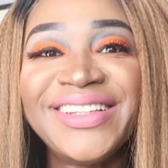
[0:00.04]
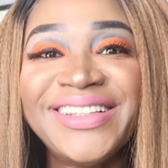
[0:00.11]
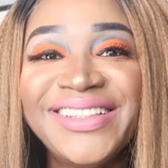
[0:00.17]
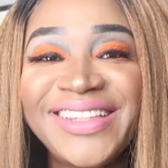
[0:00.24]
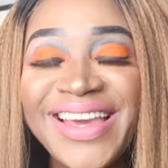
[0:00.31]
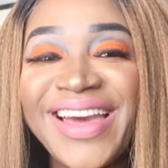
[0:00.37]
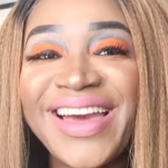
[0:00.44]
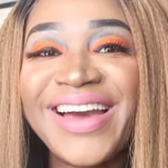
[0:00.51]

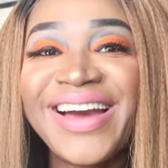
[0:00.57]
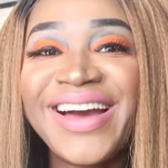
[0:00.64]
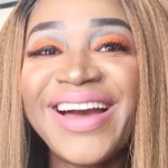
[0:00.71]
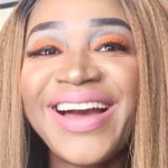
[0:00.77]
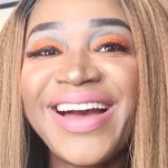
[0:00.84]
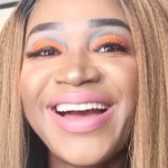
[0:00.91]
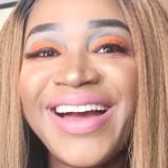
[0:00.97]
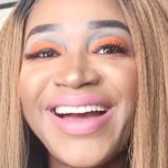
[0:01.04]
Yeah,
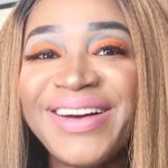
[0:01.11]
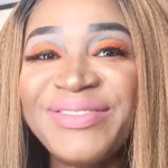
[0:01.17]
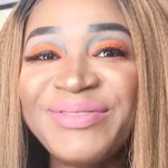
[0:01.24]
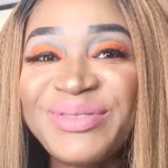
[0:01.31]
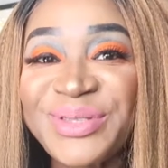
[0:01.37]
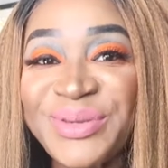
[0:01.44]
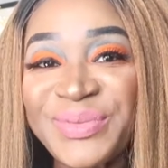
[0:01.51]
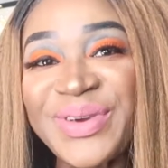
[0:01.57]

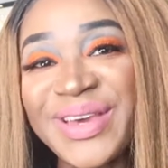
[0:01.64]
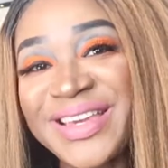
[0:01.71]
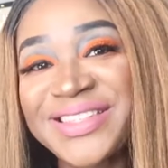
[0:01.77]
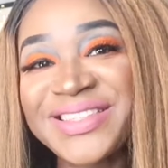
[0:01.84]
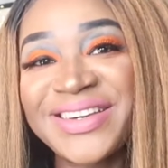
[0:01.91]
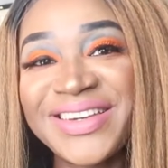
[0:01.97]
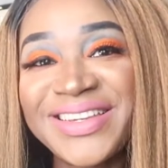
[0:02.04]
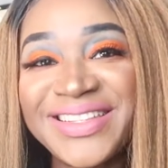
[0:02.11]
I'm super
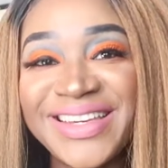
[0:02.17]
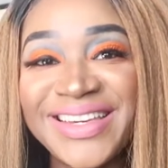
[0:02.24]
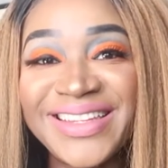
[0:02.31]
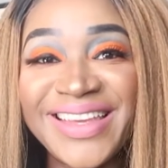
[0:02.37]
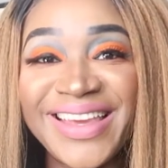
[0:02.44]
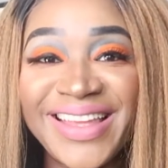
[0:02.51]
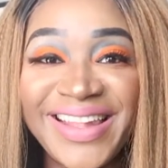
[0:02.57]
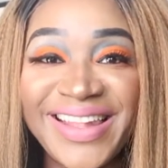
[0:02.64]

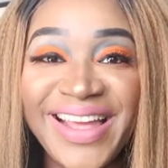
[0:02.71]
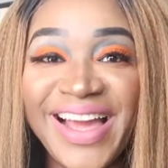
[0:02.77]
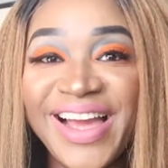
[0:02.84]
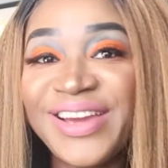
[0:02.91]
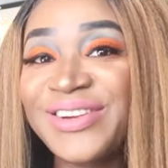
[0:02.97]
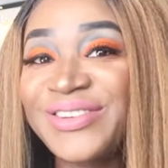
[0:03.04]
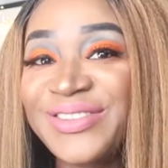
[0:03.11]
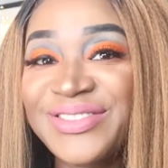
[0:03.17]
excited and
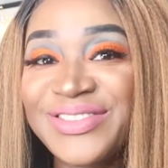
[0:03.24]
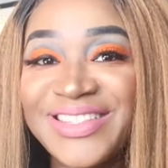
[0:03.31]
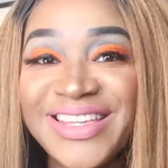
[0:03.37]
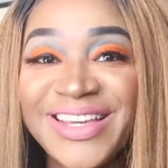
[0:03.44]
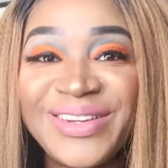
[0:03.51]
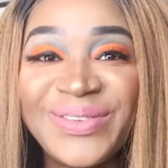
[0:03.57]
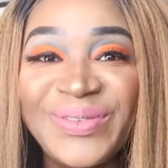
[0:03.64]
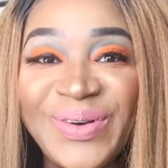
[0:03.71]
I don't want to
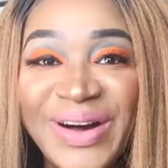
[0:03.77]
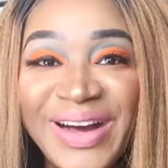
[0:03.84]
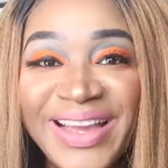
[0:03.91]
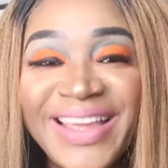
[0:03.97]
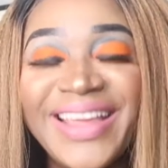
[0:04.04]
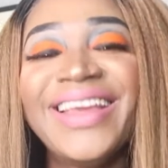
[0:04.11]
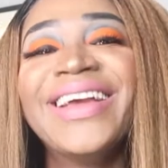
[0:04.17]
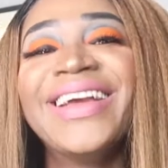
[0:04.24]
tell you
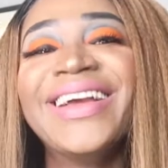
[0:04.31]
why.